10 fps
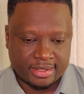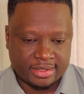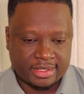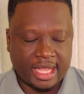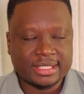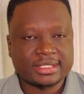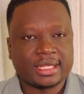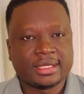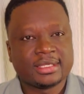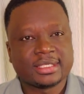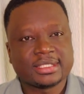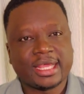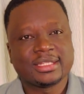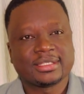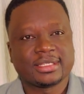does not
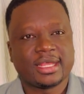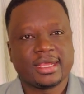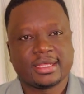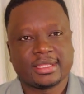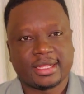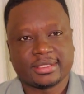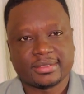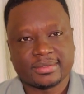understand today that